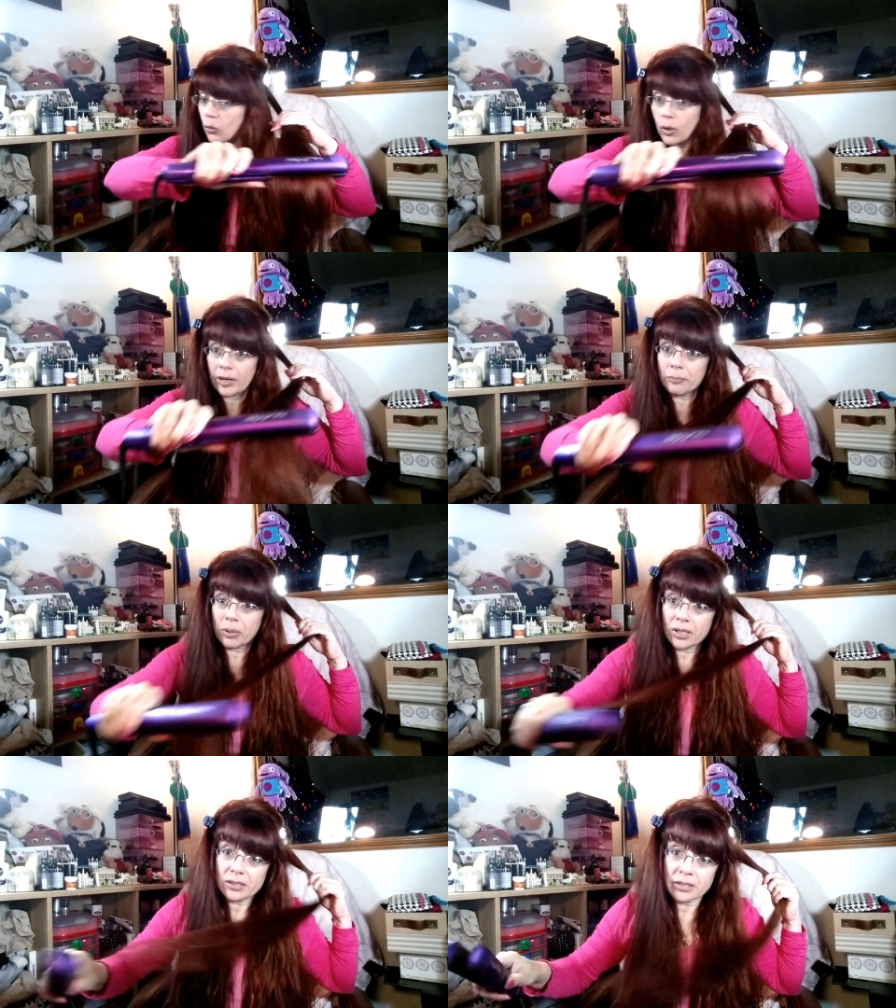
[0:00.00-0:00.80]
Oh, and
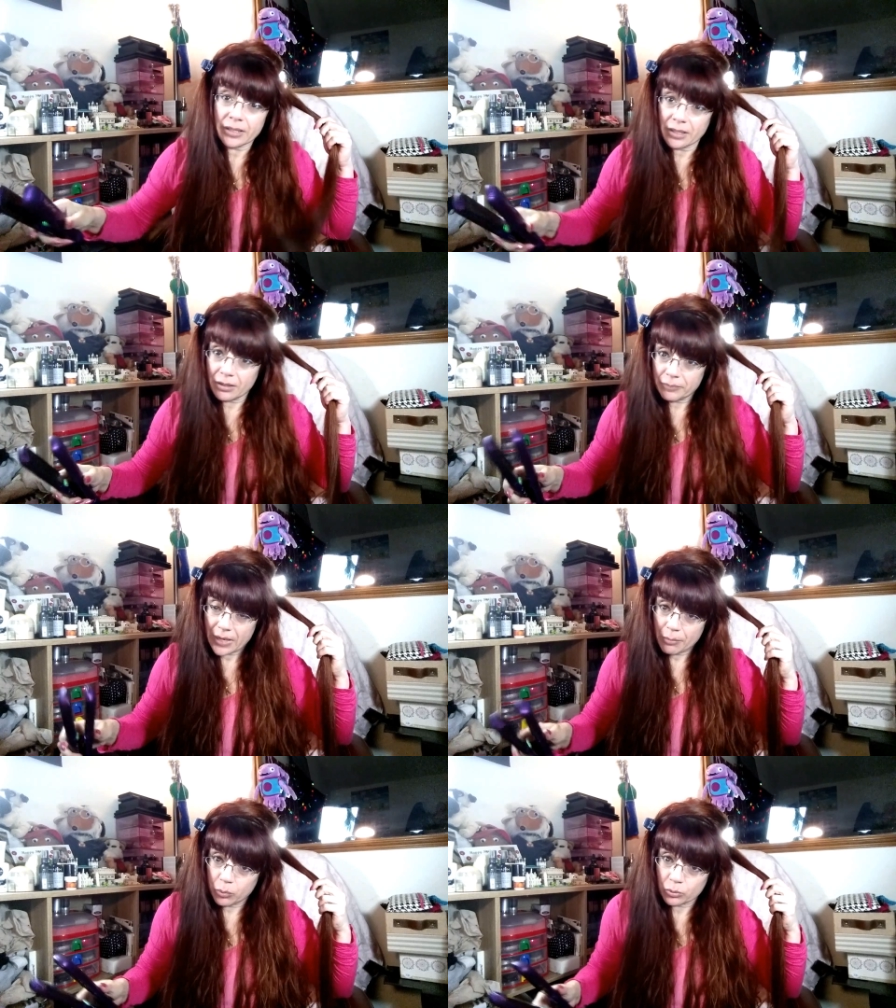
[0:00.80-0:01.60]
plus the
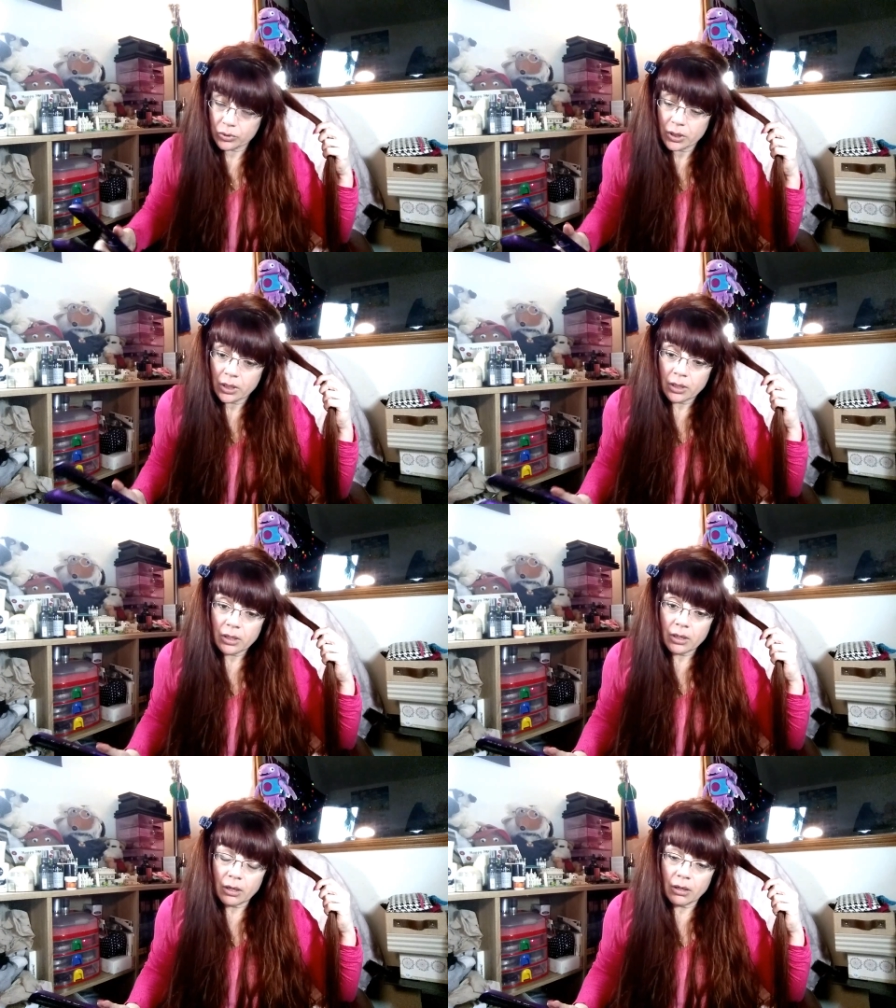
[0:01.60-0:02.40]
apples
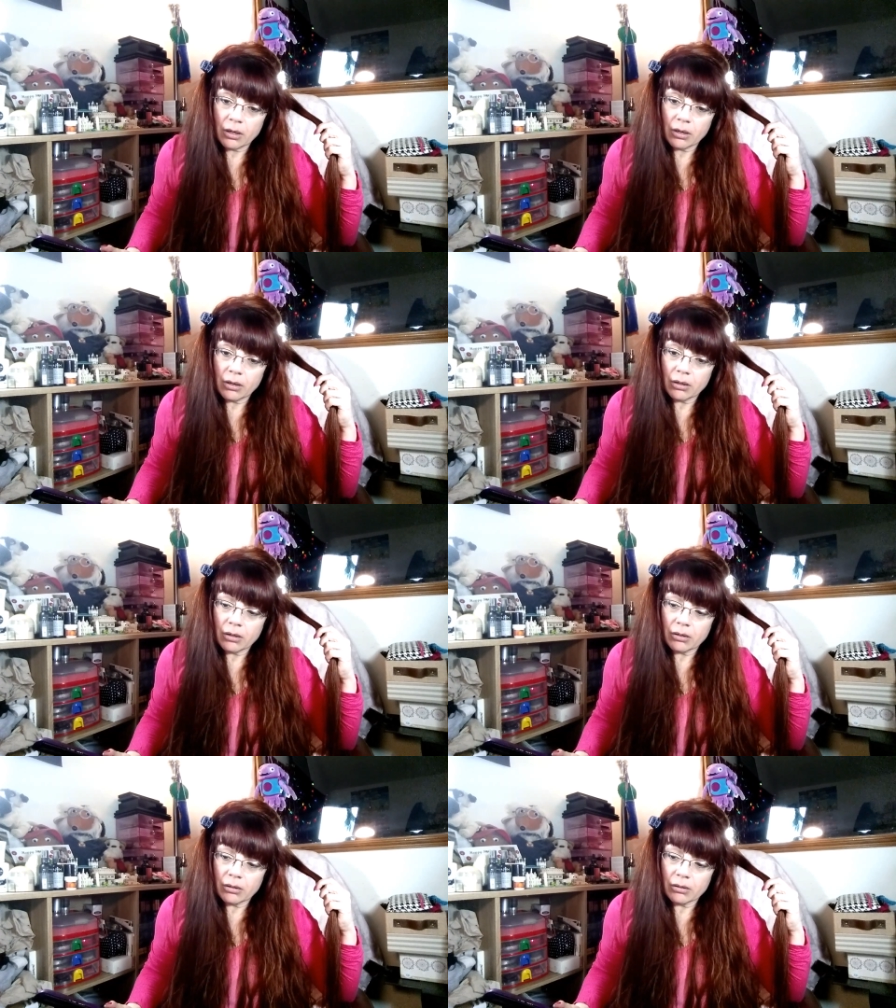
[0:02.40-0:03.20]

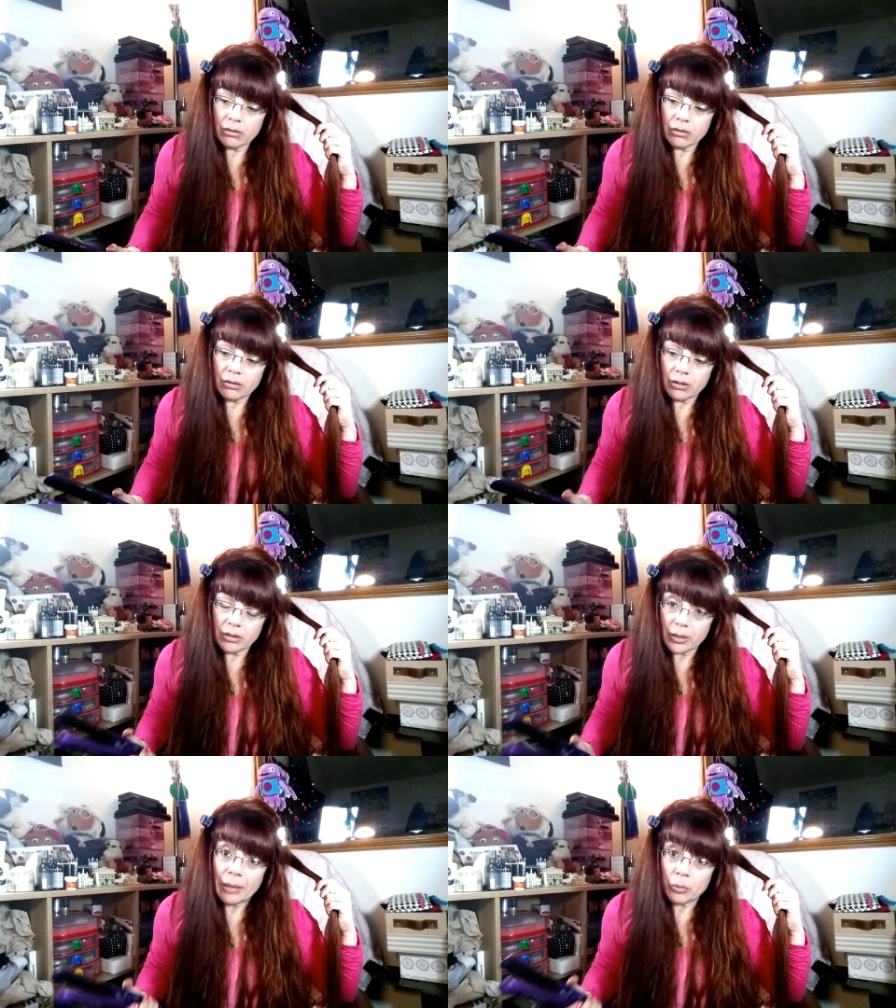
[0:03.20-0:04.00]
are in
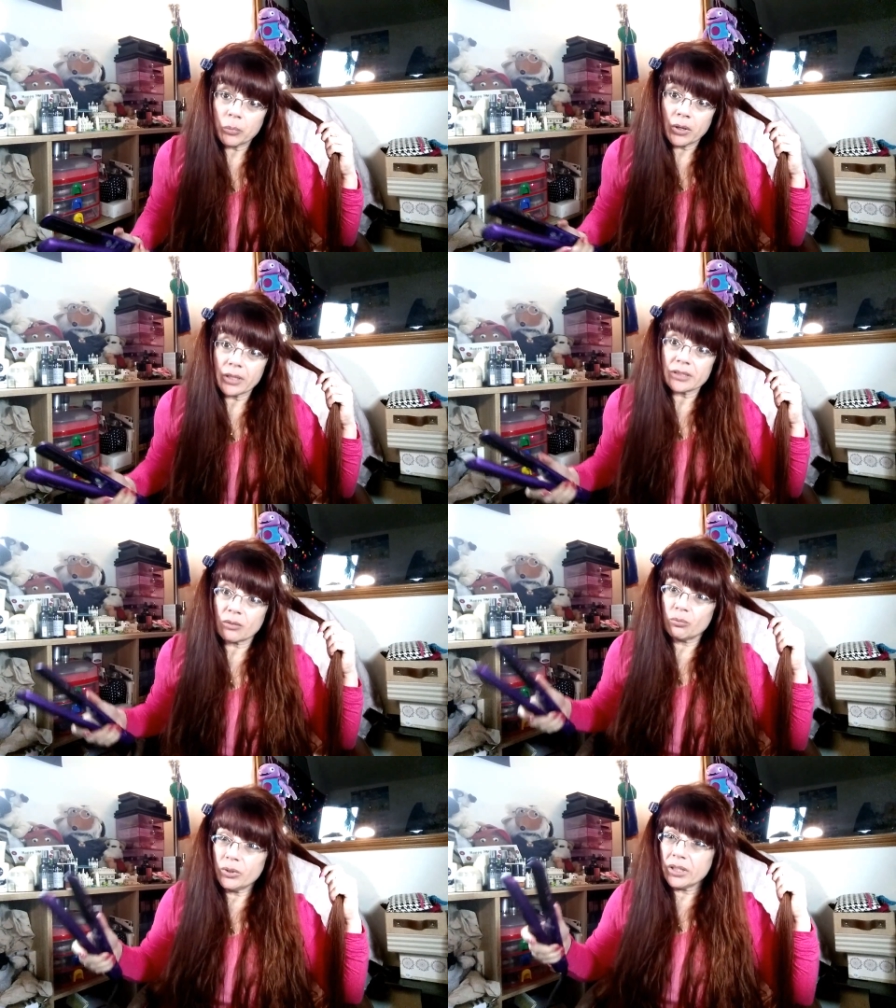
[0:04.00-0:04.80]
the apple pies
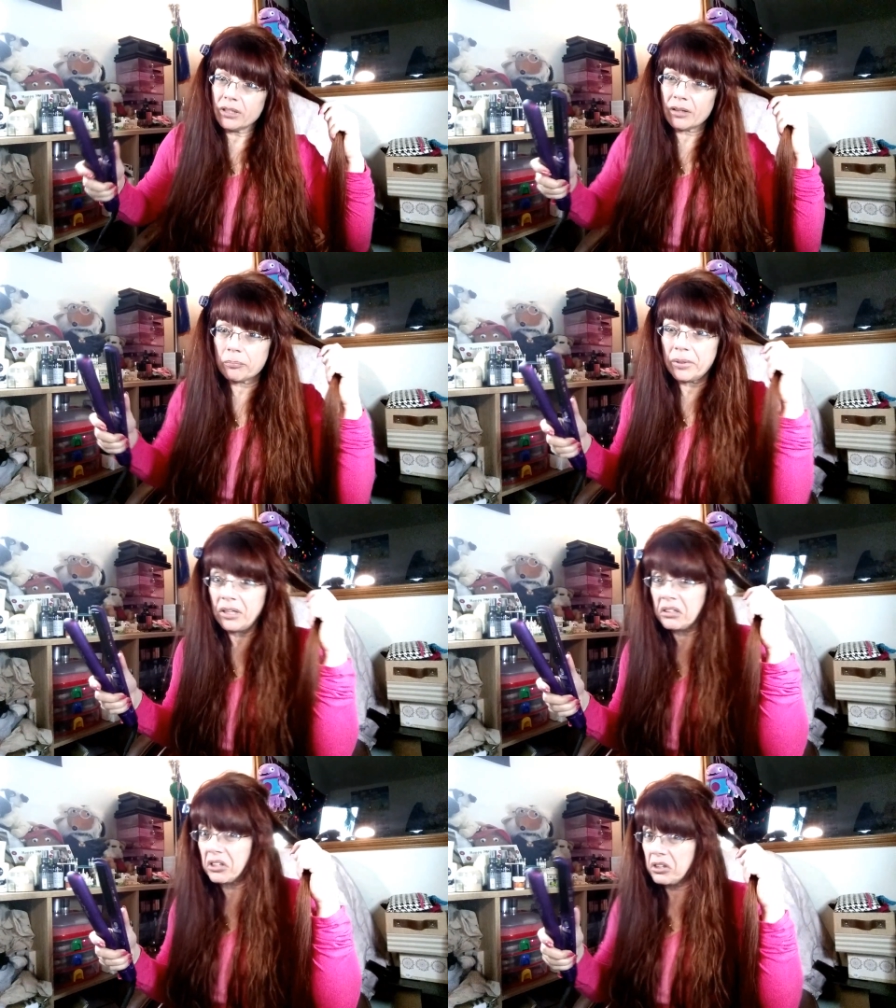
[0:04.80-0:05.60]
are really like big,
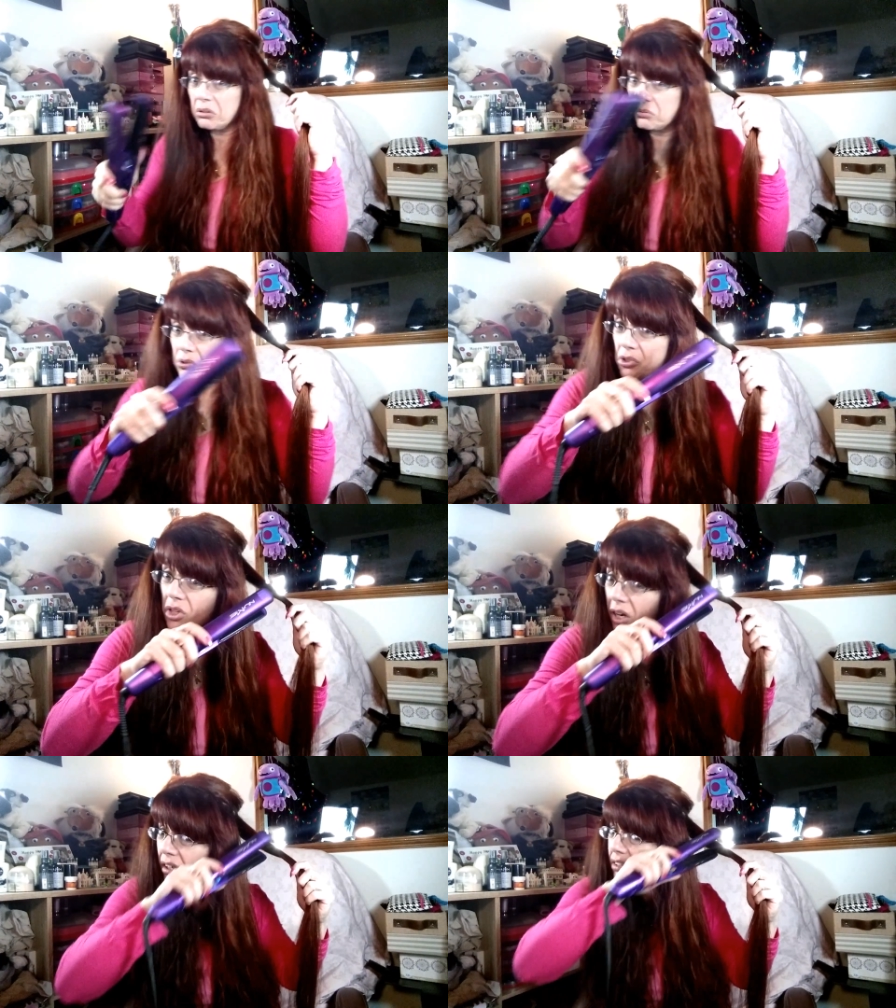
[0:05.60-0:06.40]
huge
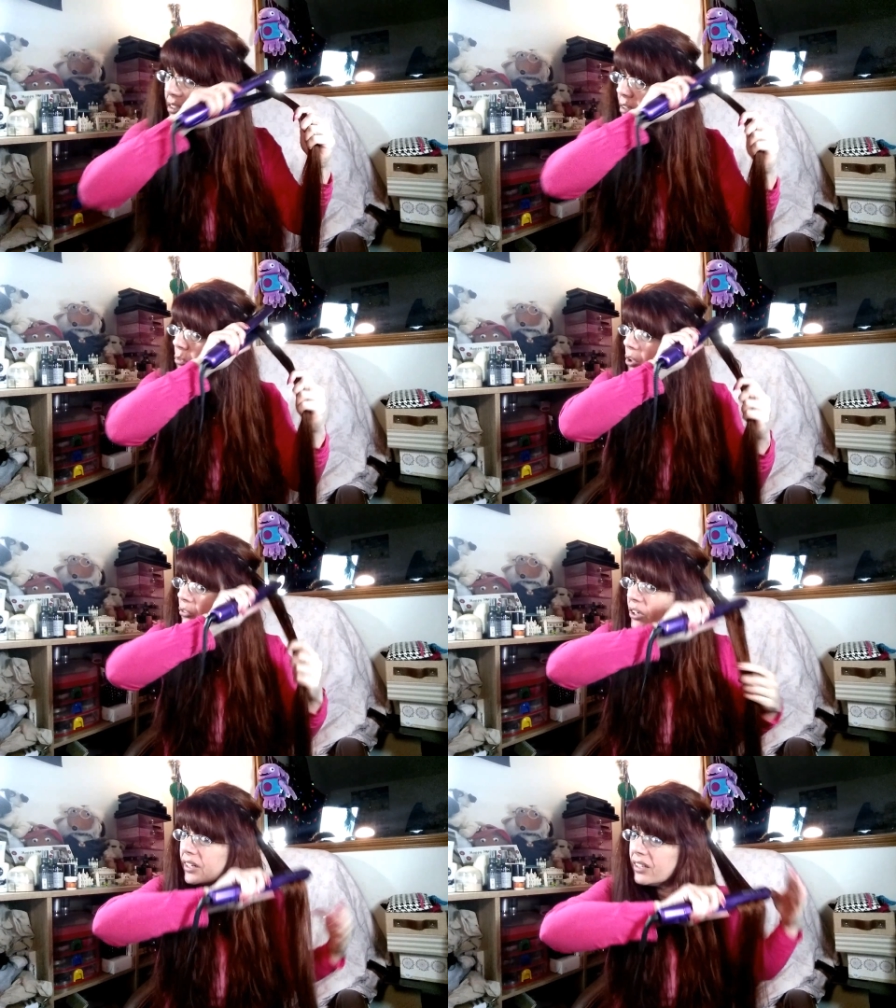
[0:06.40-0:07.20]
chunks, and I'm not
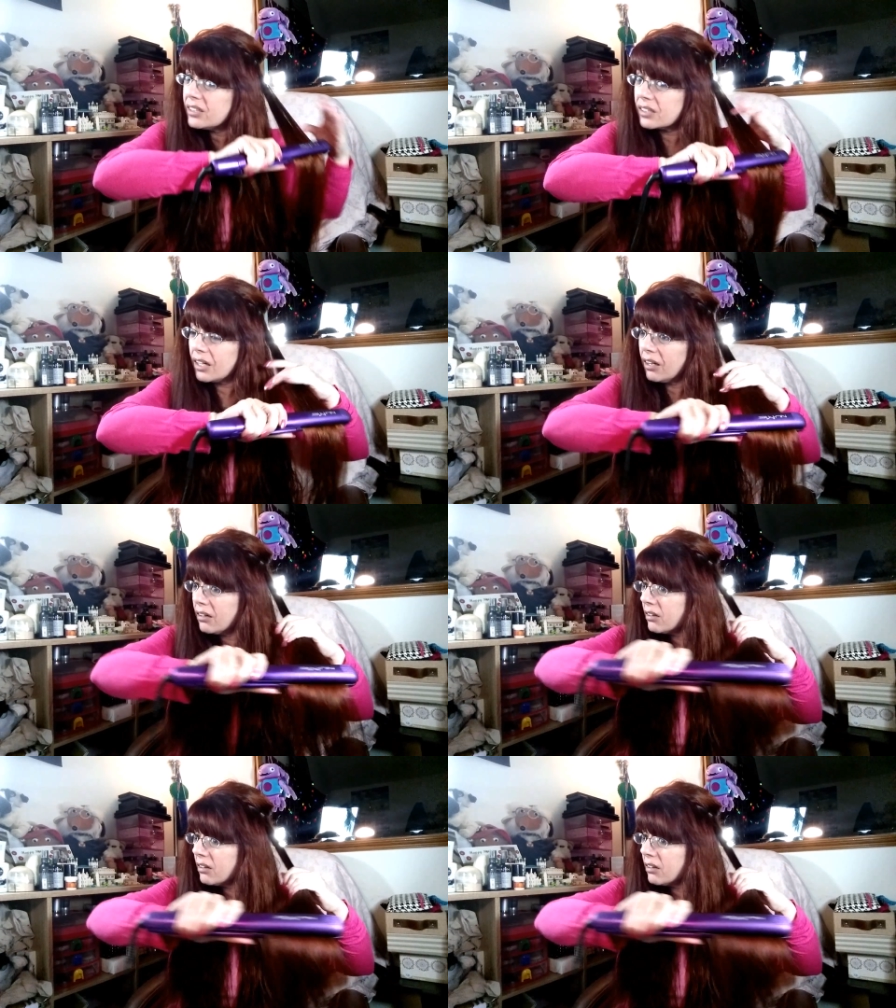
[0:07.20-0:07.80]
really into that.